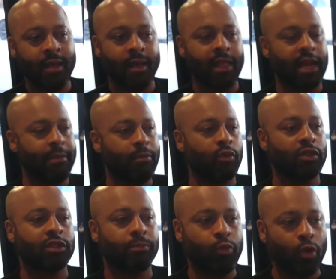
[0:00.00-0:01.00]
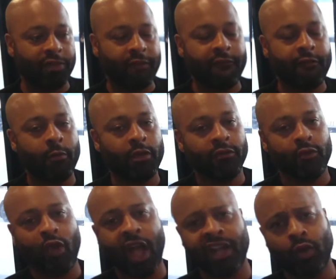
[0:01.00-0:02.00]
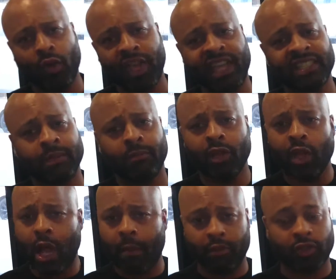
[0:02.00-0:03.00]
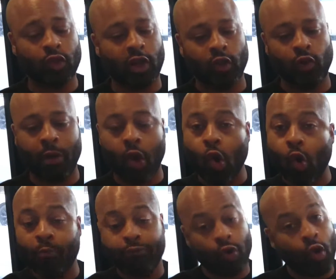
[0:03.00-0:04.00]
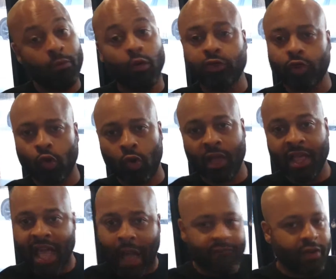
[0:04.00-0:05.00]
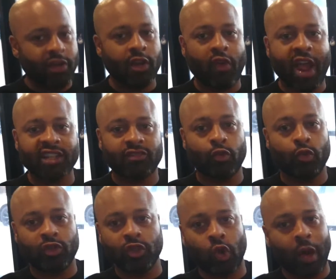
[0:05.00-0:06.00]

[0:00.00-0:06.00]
A lot of people want to support the film in a variety of ways. I'm going to start a little my own promo tour. I'm very grassroots.